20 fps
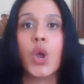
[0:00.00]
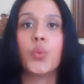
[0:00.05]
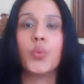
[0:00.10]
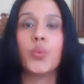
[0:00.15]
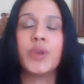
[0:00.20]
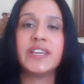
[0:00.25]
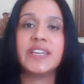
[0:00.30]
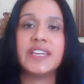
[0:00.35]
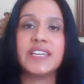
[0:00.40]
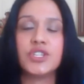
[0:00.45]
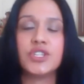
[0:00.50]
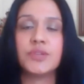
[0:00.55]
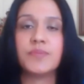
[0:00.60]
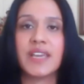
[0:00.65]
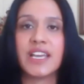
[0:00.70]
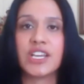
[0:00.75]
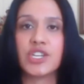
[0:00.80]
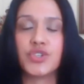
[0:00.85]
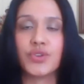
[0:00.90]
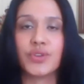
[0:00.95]
We need to
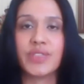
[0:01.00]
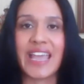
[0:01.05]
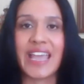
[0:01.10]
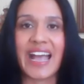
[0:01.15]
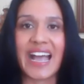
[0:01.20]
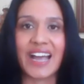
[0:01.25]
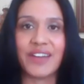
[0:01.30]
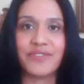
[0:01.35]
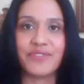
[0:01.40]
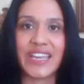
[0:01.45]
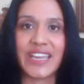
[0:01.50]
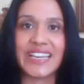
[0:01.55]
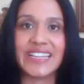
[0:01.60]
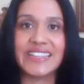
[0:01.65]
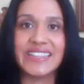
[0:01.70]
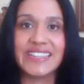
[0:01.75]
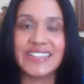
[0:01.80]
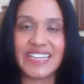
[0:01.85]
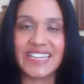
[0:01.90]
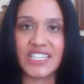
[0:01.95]
make sure they have
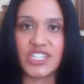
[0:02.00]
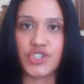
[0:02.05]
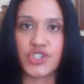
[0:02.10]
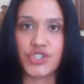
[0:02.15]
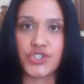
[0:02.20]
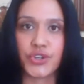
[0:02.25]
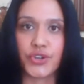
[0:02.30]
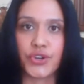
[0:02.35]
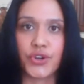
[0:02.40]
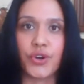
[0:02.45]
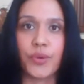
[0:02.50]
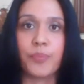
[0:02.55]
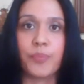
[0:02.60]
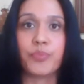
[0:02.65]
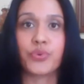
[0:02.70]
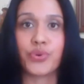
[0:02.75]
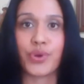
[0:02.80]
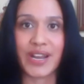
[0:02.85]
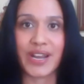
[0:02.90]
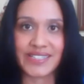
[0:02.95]
a digital
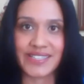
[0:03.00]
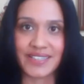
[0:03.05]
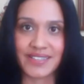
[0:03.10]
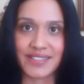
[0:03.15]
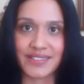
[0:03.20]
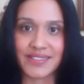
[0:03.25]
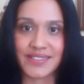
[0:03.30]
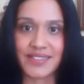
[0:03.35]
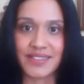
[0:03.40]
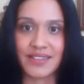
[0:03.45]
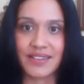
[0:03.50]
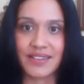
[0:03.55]
presence